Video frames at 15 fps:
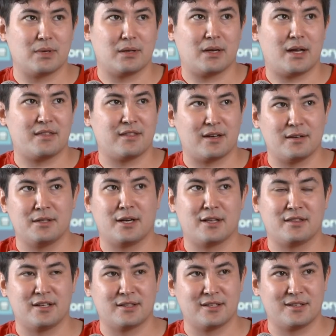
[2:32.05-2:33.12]
I
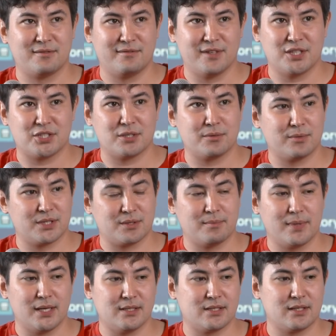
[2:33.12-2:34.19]
thought that the vision was
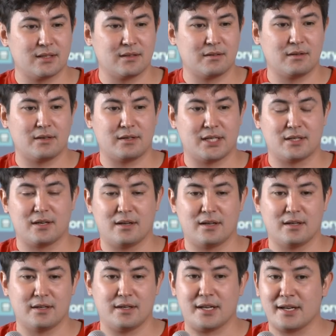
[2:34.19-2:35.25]
amazing, right?
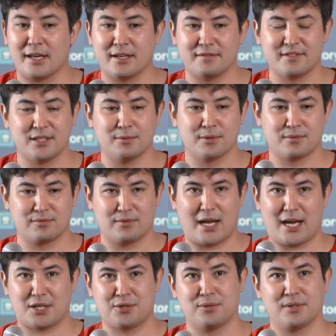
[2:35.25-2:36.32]
An NFT with
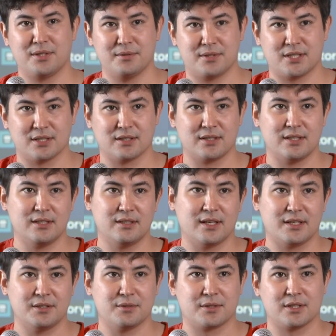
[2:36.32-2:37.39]
actual utility
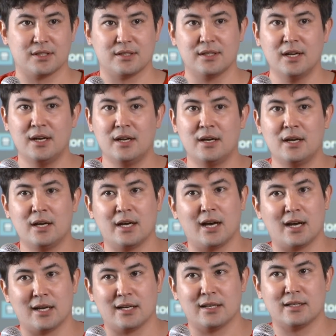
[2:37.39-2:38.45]
that you could
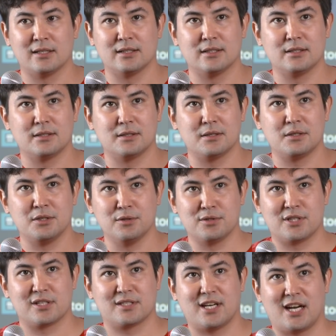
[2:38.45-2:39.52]
use
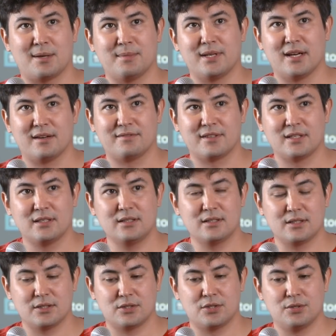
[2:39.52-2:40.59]
your time and effort
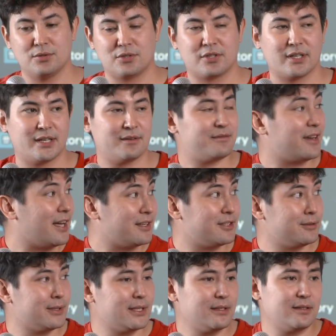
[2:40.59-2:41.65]
to create
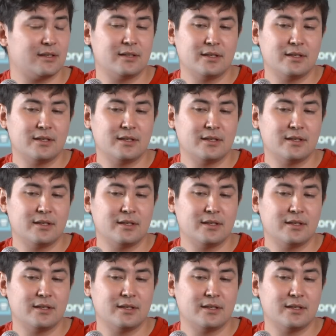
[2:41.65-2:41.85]
value with.